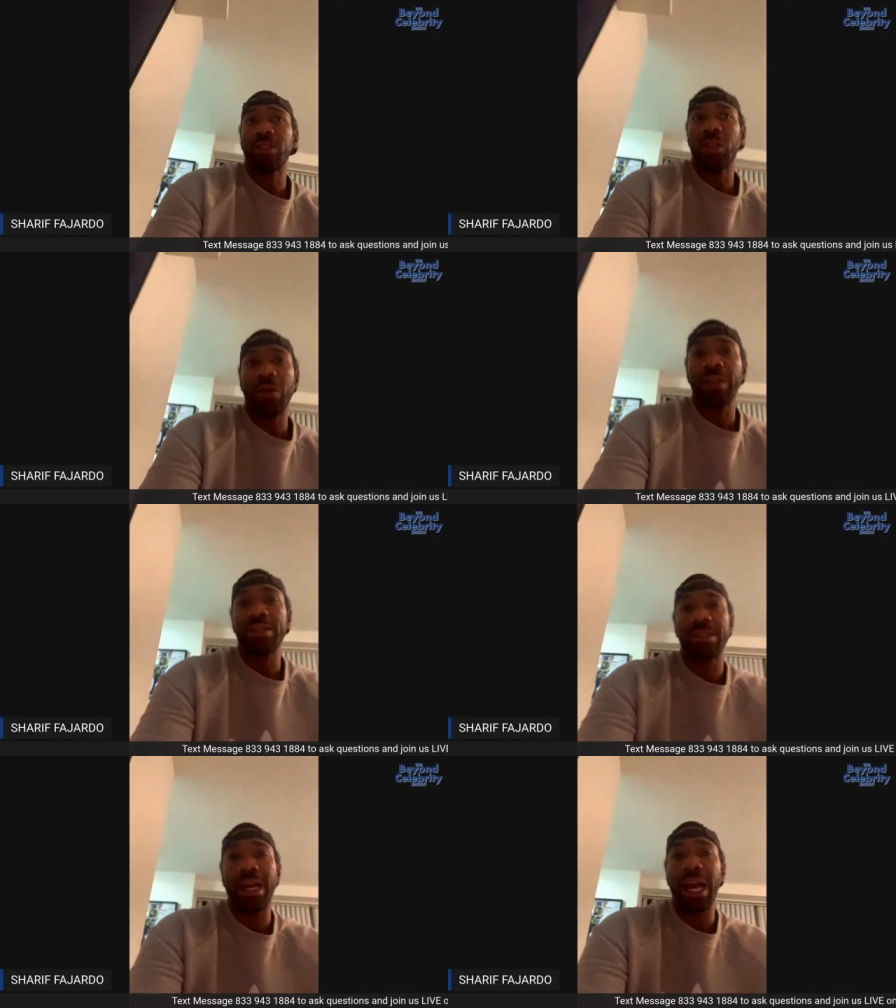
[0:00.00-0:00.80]
during
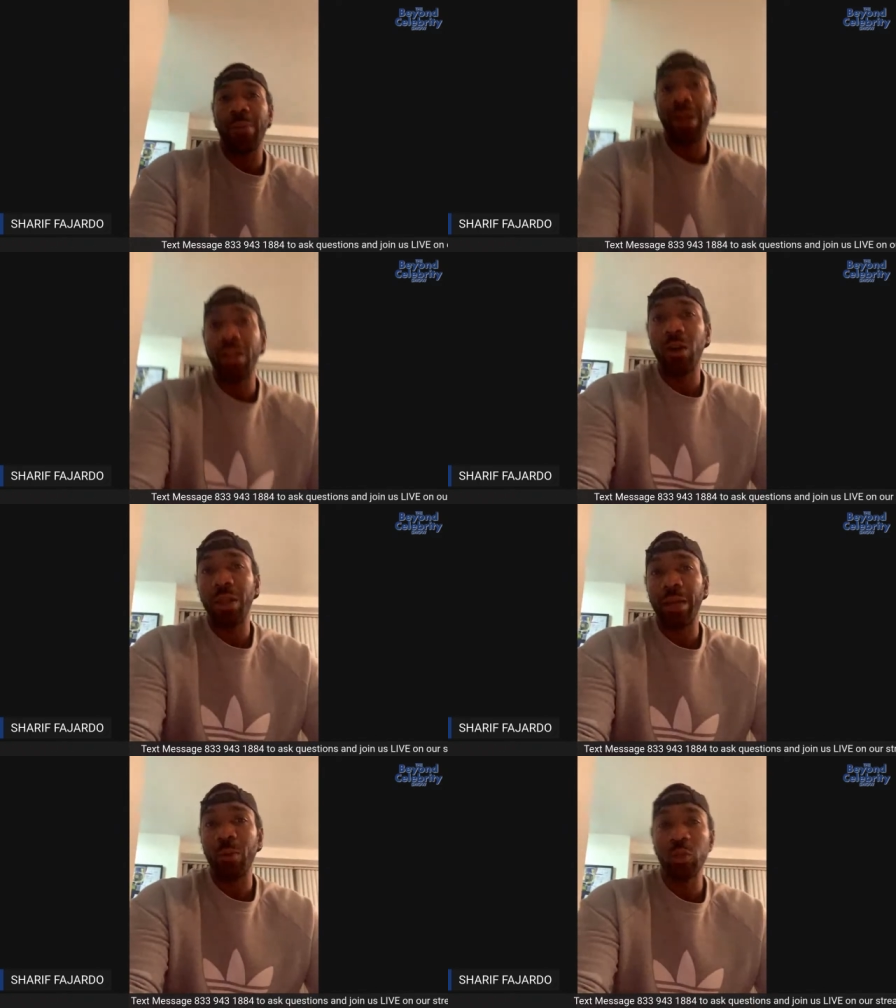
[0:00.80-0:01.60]
this time, I know
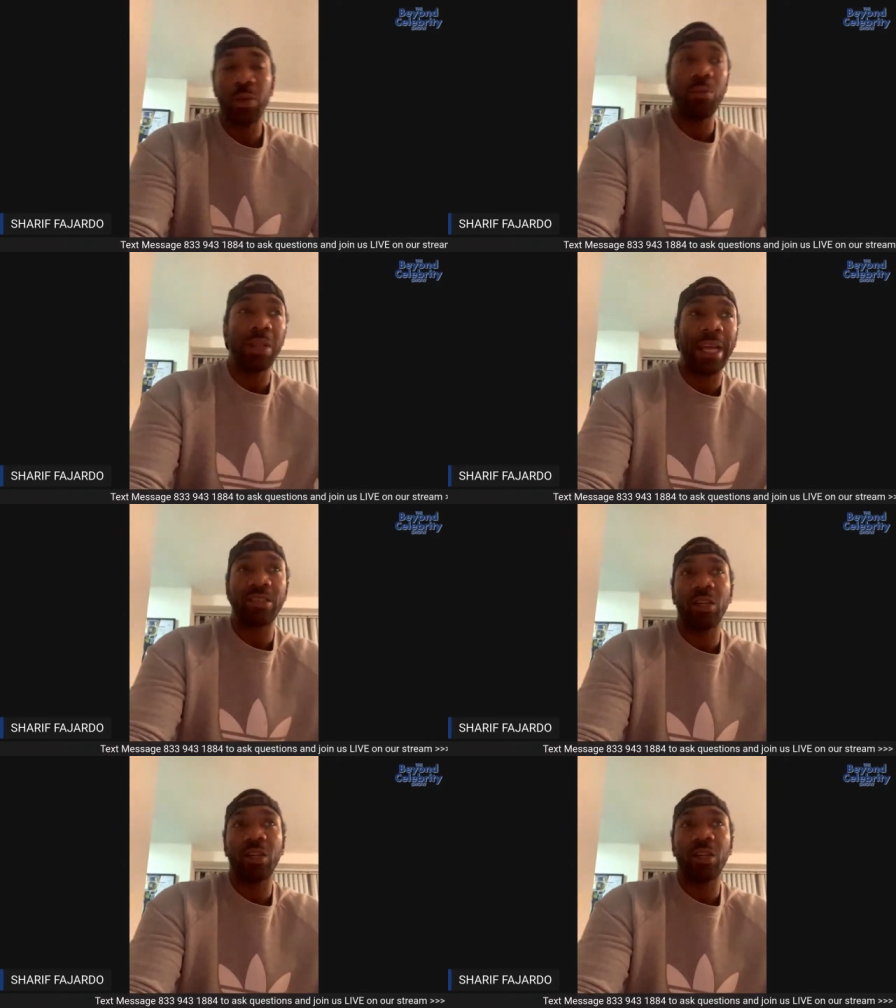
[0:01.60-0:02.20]
like most people like to